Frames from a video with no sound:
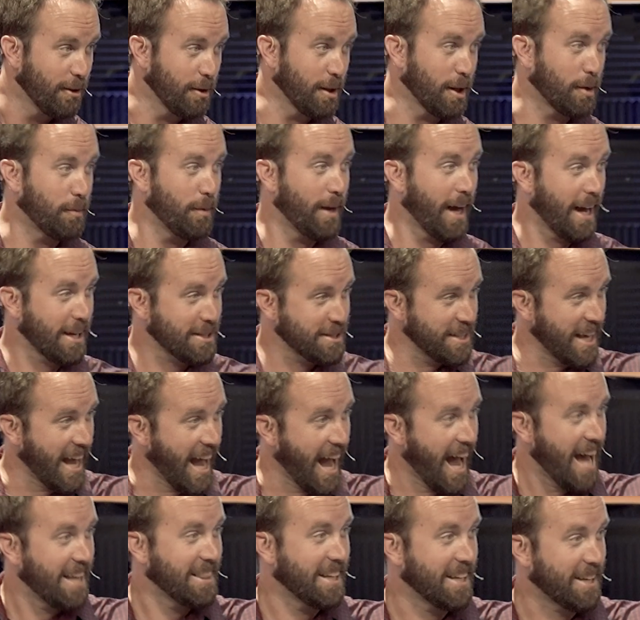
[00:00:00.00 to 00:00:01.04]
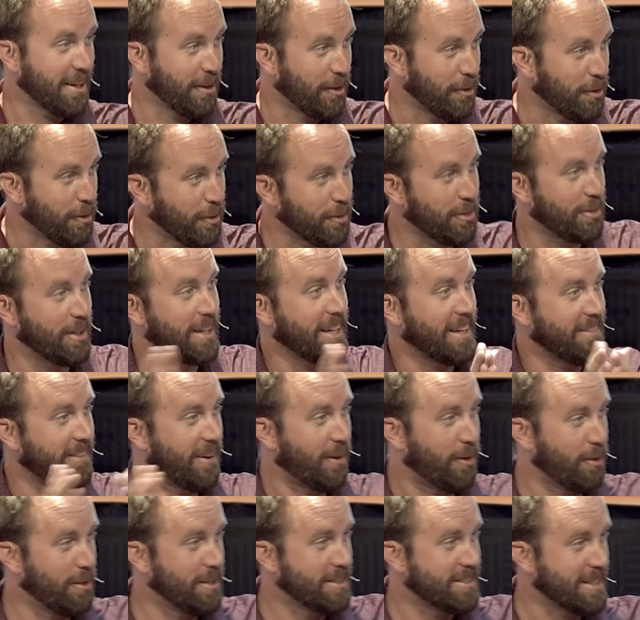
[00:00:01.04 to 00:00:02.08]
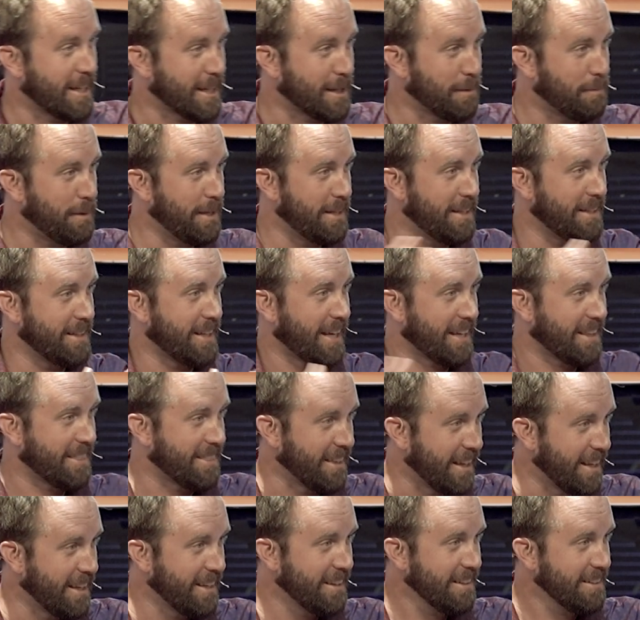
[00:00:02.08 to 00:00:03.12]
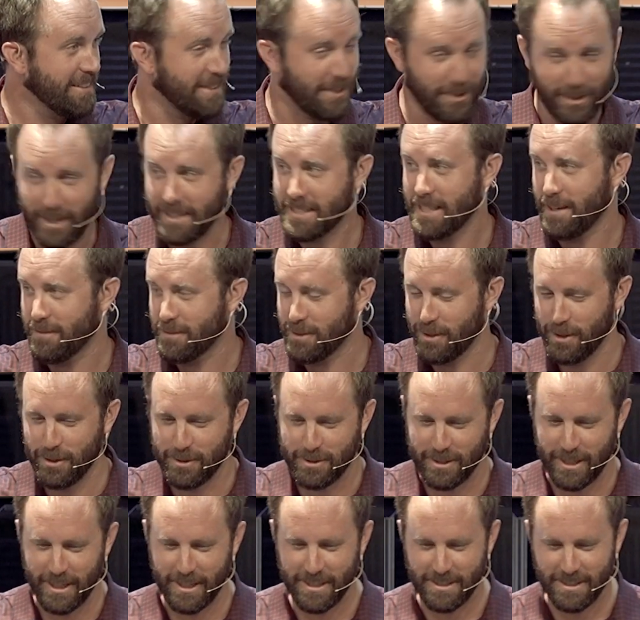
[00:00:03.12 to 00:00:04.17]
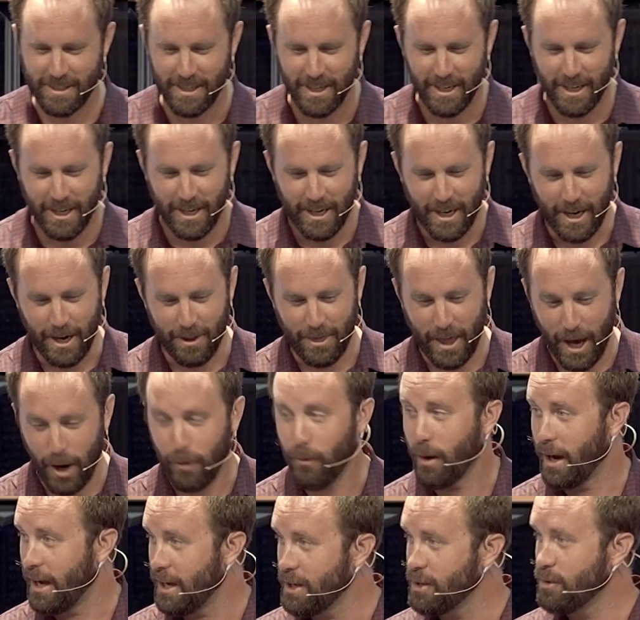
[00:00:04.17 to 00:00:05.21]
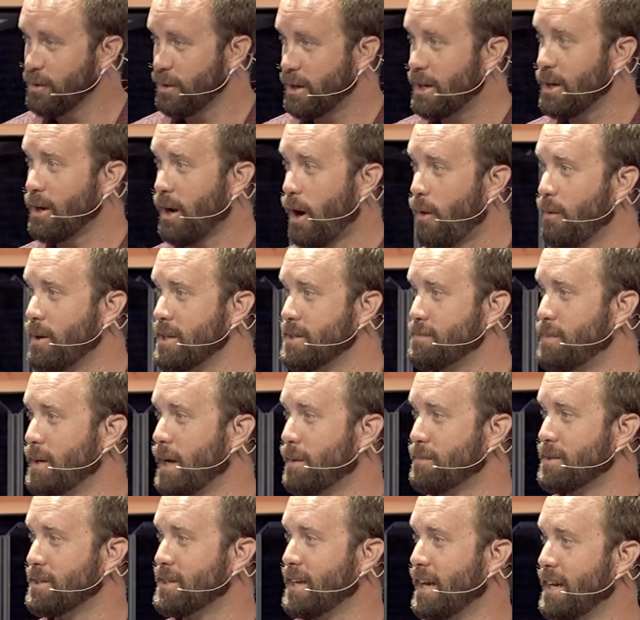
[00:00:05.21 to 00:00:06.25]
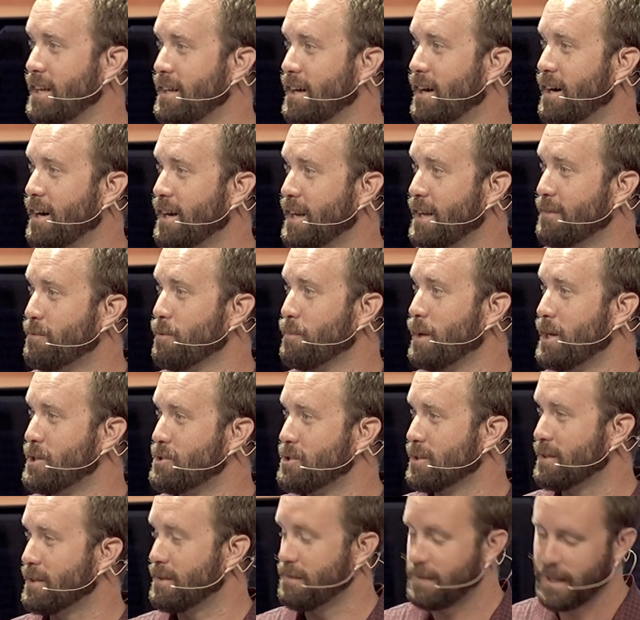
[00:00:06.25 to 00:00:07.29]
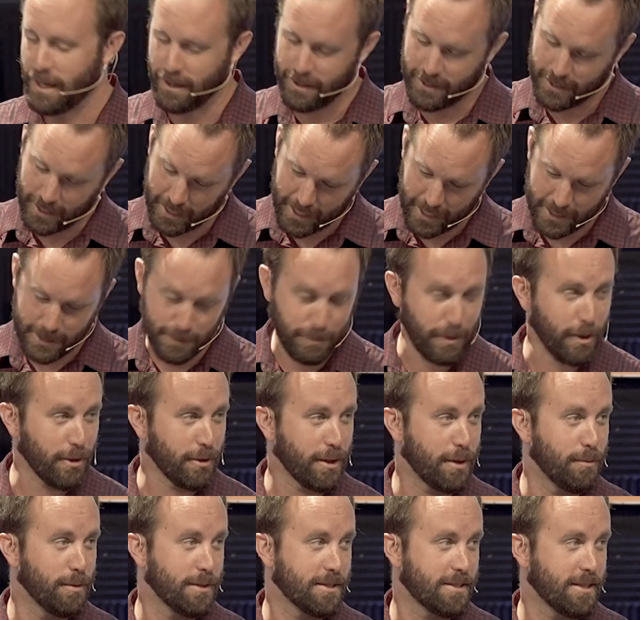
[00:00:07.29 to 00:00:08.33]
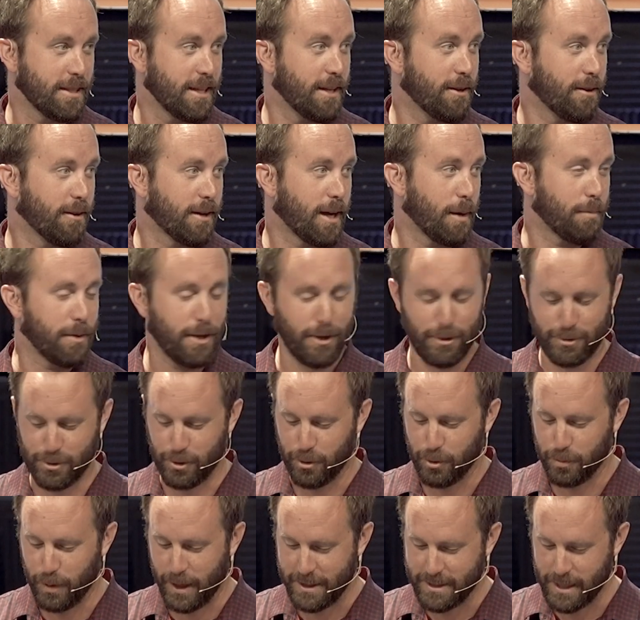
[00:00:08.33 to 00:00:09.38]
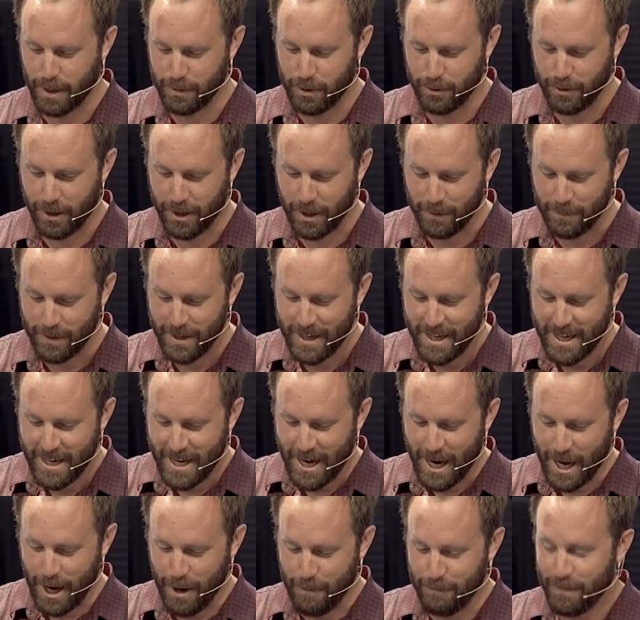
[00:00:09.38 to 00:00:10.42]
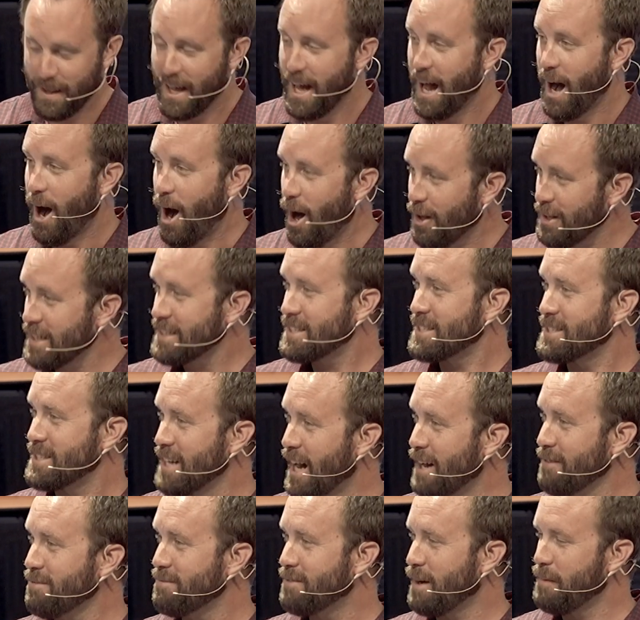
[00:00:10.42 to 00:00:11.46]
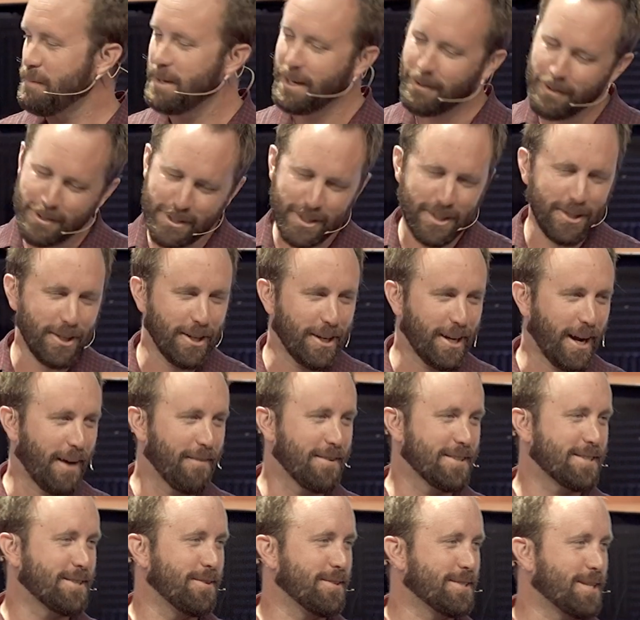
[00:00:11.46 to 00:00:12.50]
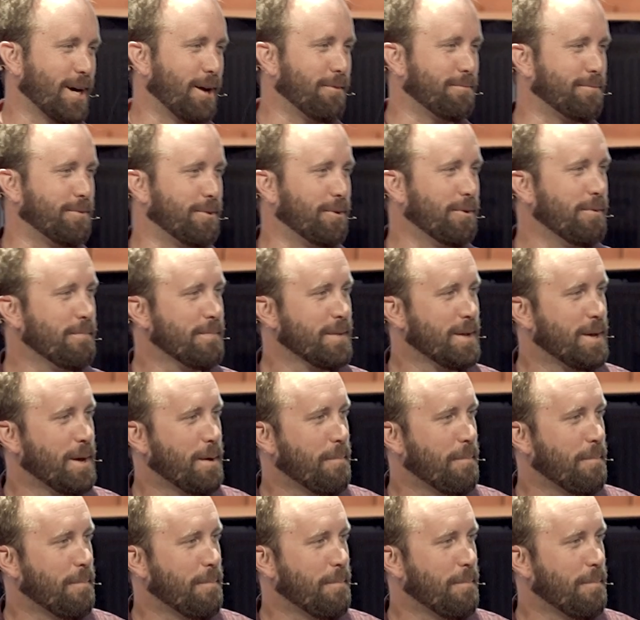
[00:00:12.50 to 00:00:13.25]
Or, like, we actually had, like, a whole thing, a whole encyclopedia-like thing. You guys have some of those things? Uh, that way, you could always be up to date on information. That, I guess, apparently was, you know, a couple years old by the time you read it. Um, all that stuff, I mean, it was good. Obviously, it was helpful.